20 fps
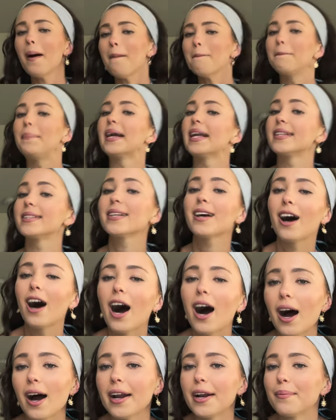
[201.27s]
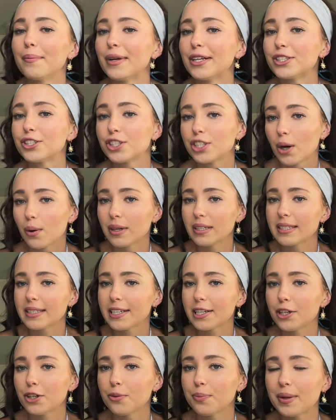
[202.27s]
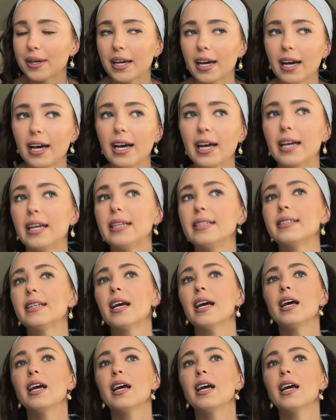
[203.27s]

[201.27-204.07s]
But it's hot and I'm gonna show it to you because